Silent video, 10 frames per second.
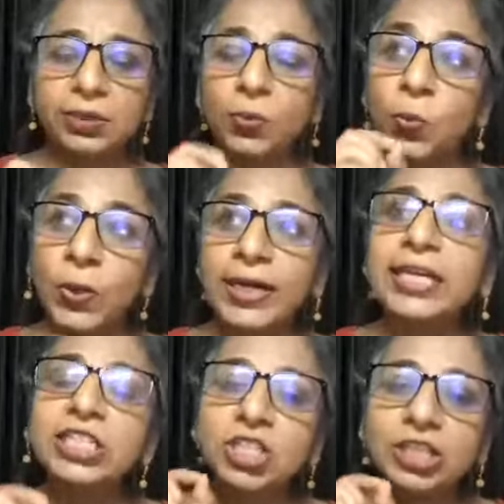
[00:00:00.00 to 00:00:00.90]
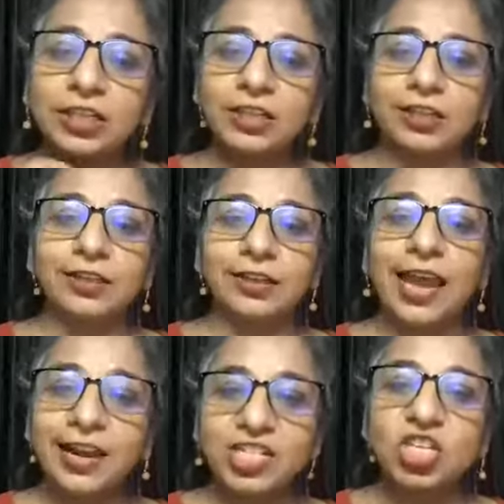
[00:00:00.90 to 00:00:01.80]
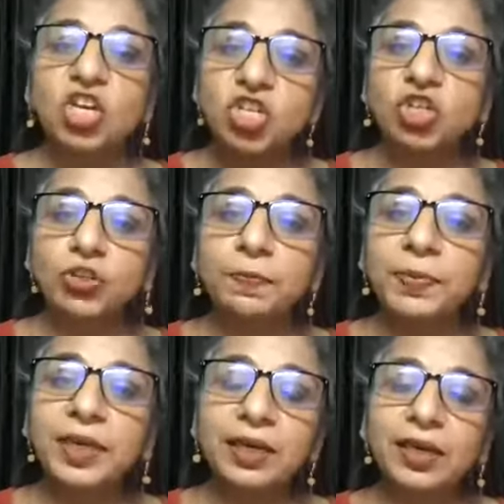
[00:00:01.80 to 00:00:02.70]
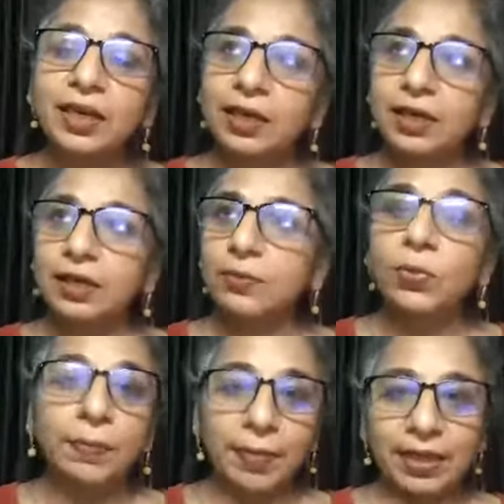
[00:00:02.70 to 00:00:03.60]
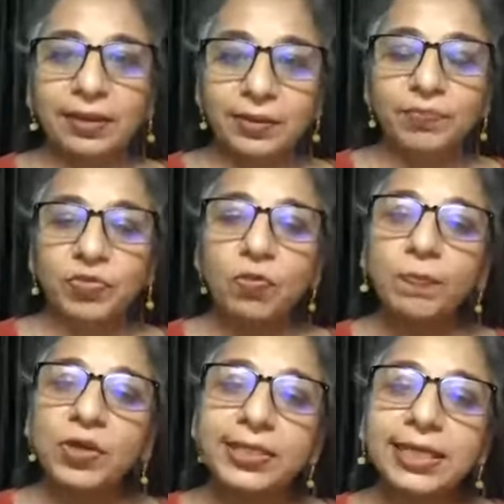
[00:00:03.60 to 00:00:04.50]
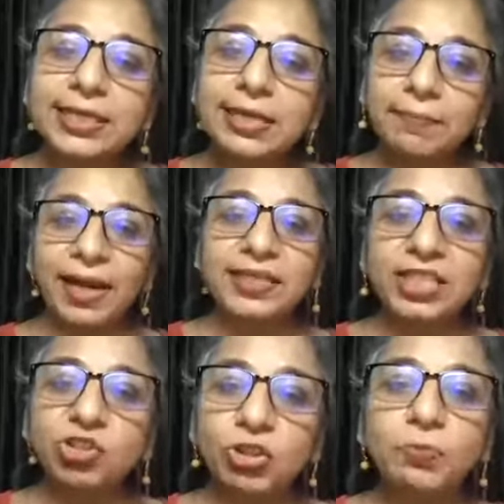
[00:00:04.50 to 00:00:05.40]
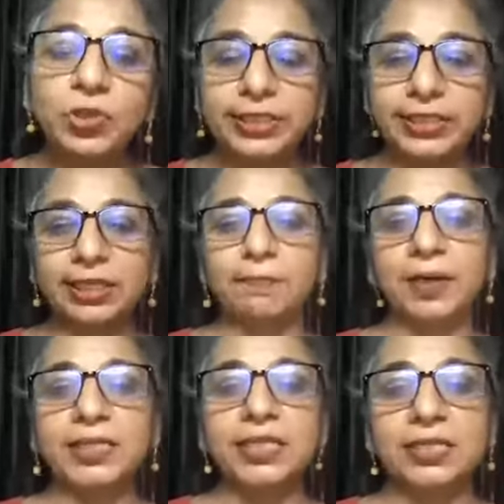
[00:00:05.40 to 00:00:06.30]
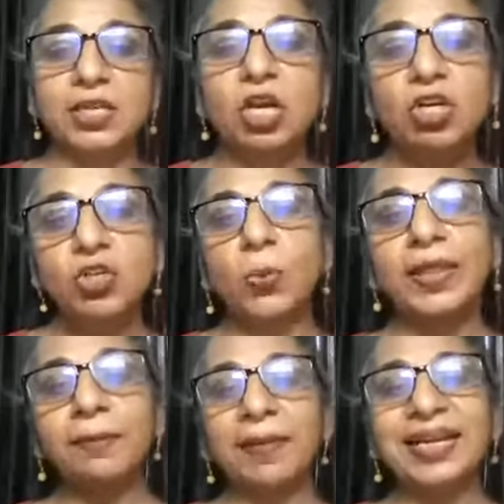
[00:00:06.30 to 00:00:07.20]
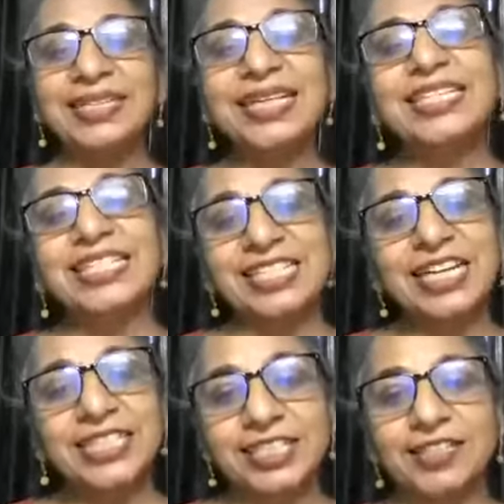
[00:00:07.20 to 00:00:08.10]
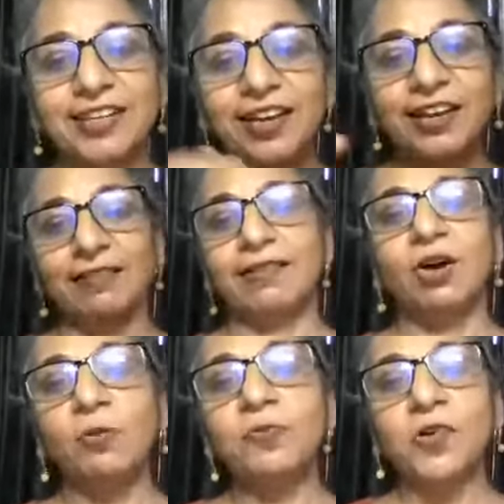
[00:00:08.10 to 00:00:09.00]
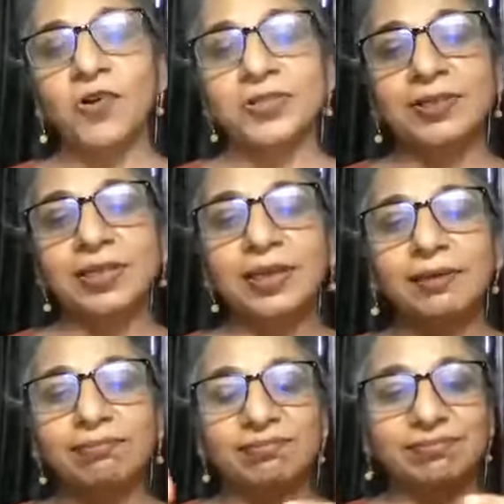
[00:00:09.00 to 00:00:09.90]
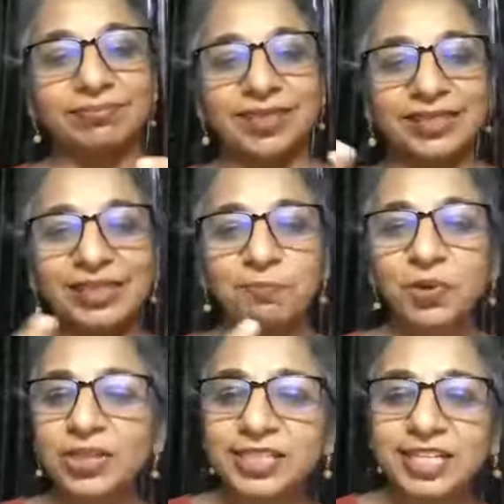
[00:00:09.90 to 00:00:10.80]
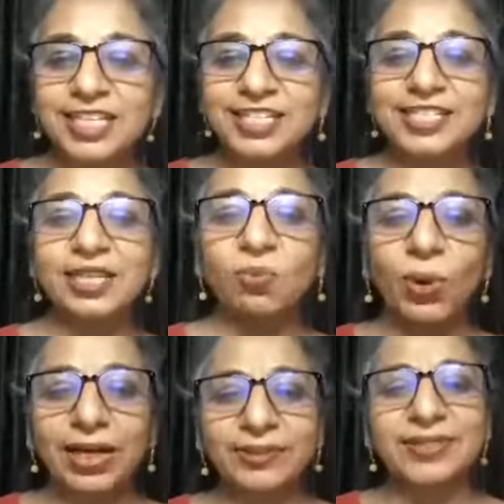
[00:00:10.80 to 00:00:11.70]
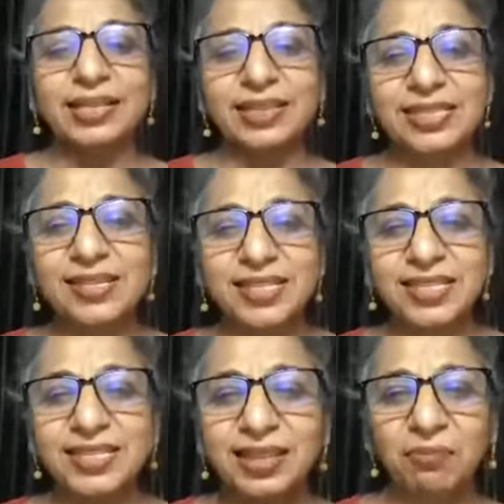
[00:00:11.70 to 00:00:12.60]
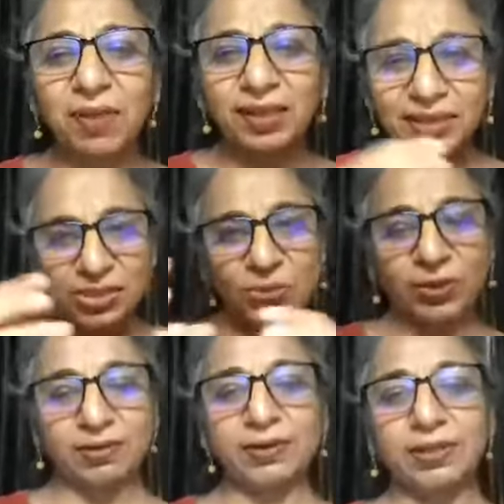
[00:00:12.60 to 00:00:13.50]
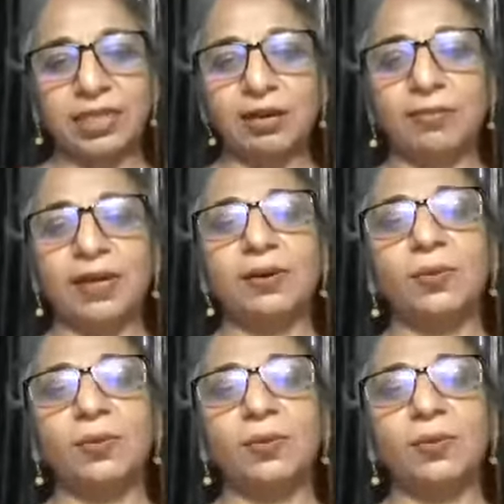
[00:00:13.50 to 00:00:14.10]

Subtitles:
village heads should be women. So it's a mandate to the political parties. So when the mandate started, of course, the politicians, their wives and their sisters and the mothers came and